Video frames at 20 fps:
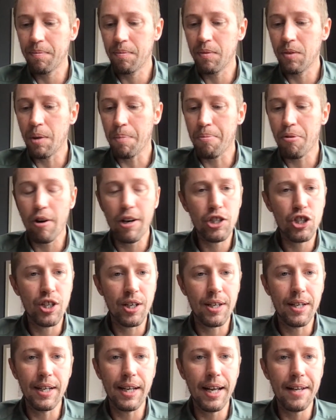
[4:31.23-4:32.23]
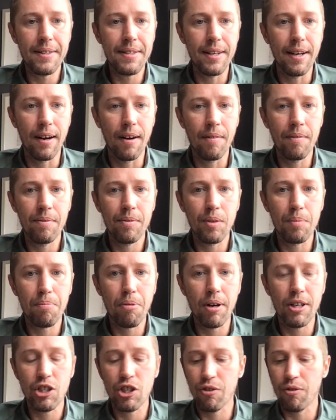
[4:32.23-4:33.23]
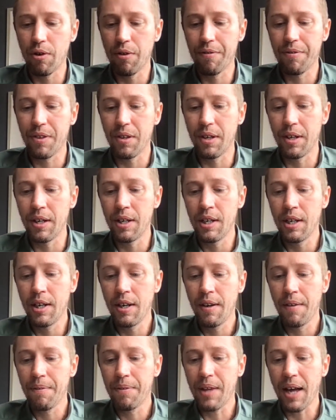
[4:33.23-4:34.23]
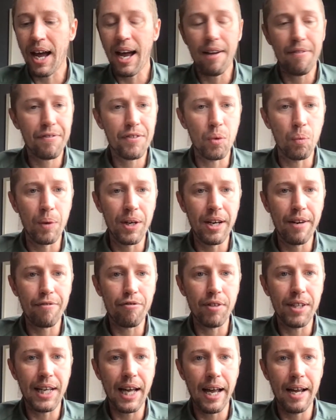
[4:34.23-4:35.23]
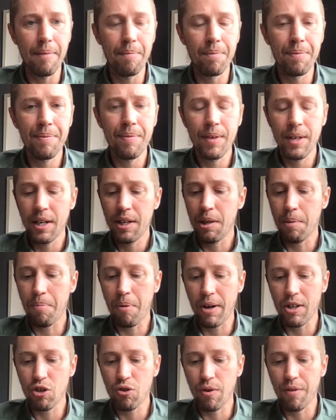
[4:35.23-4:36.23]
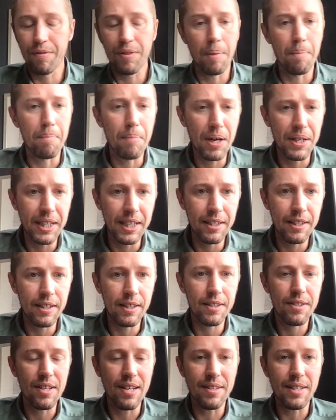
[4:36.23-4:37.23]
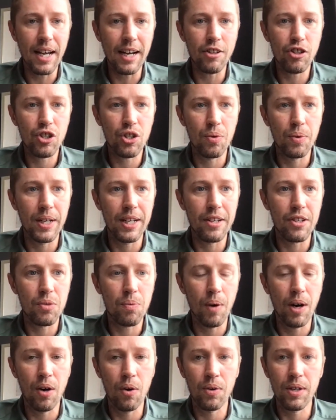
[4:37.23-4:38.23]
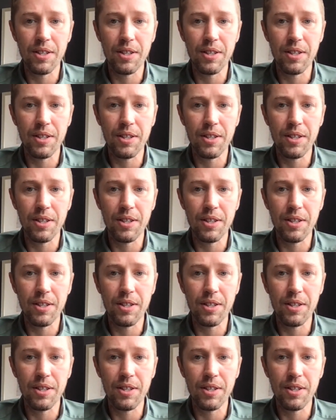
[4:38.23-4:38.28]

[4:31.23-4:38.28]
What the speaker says: the pressure can get to you. The pressure of the have to win every game, the pressure of the money that is attached to it as well.